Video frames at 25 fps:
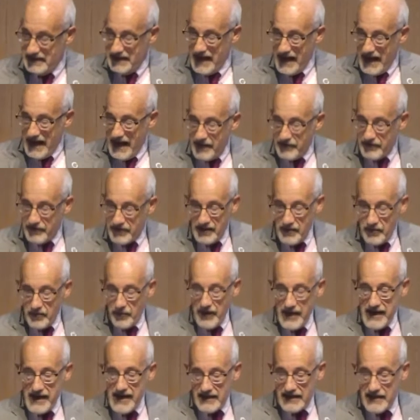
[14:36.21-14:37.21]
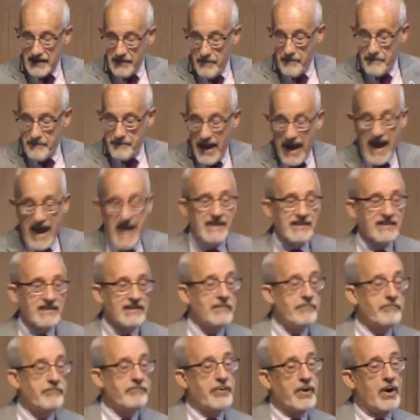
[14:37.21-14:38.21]
How can we combat the
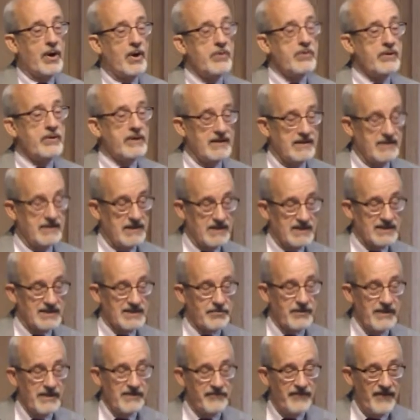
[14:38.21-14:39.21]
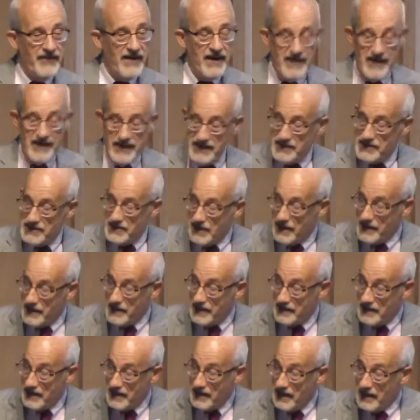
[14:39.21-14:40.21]
brokenness we find
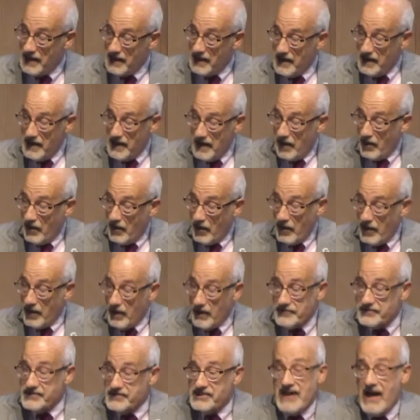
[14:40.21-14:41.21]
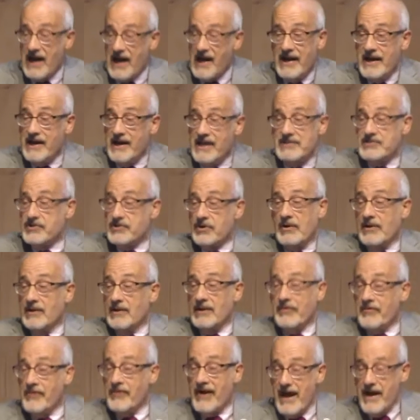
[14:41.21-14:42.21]
on all sides, all
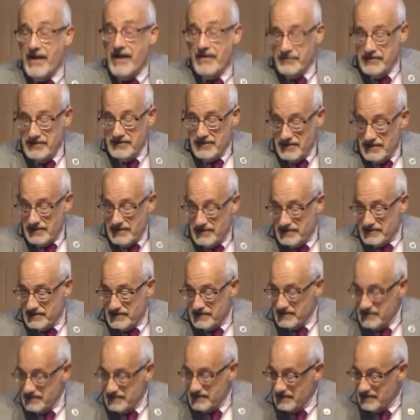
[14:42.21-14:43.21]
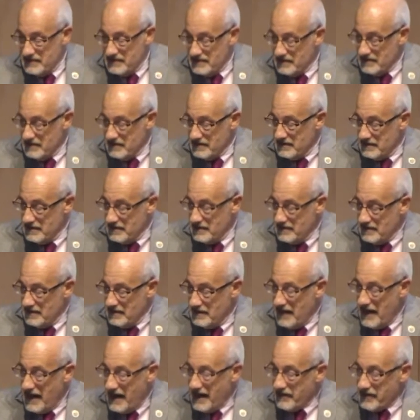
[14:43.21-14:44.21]
around us?
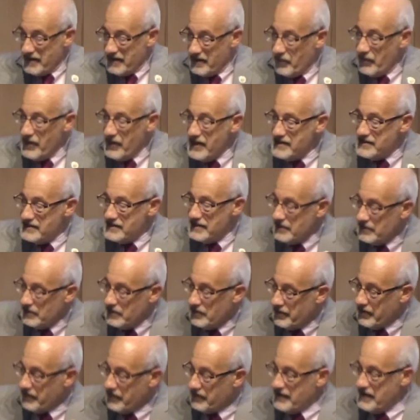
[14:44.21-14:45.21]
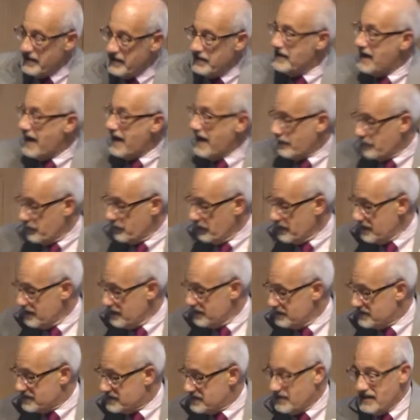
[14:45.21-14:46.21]
How can we deal with the
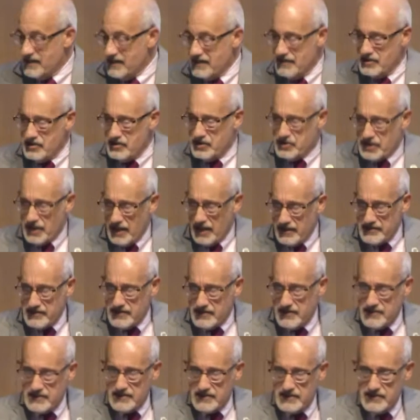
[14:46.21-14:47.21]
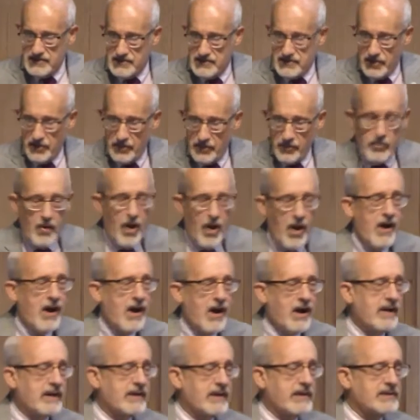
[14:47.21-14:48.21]
inequities, the injustices, the
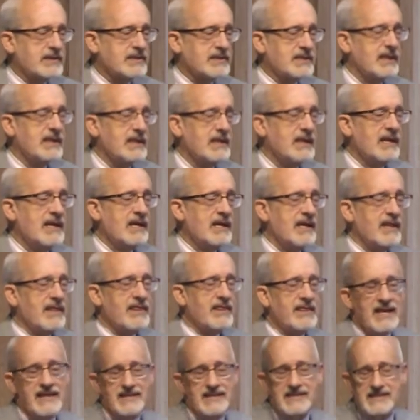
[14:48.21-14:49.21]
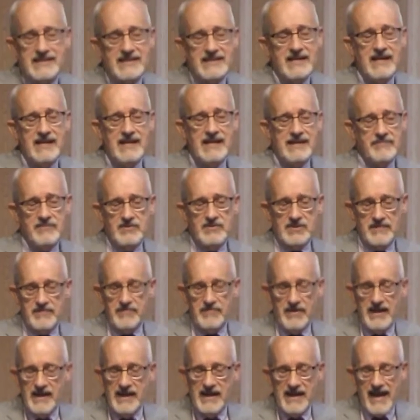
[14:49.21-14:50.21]
wrongs that seem to
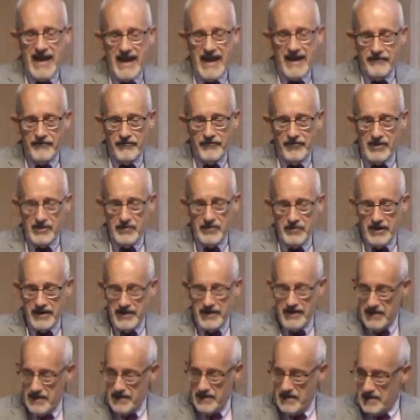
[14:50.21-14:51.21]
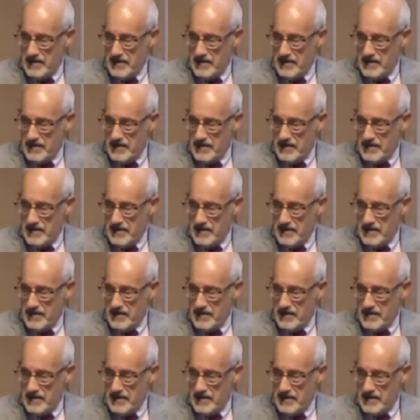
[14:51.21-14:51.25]
be everywhere?